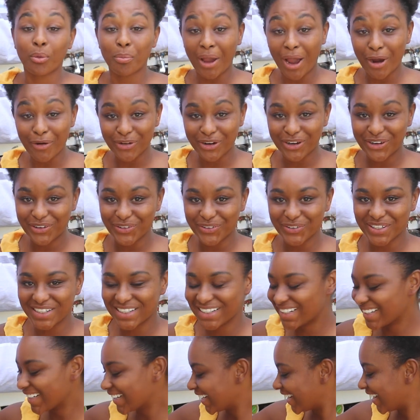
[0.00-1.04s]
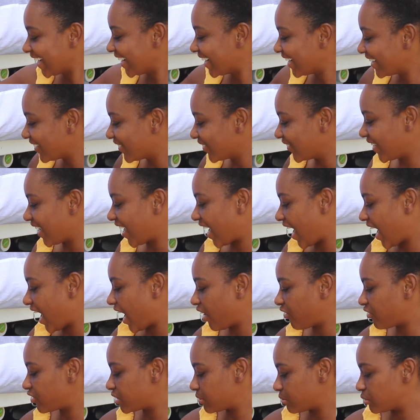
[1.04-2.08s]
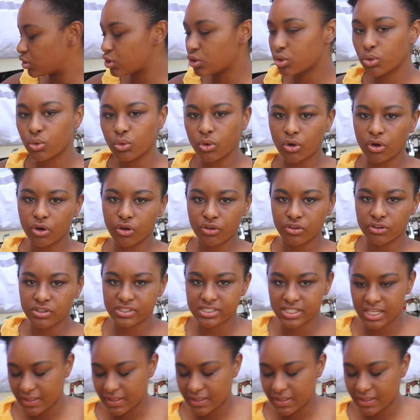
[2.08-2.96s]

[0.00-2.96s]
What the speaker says: power cord. We have some tools,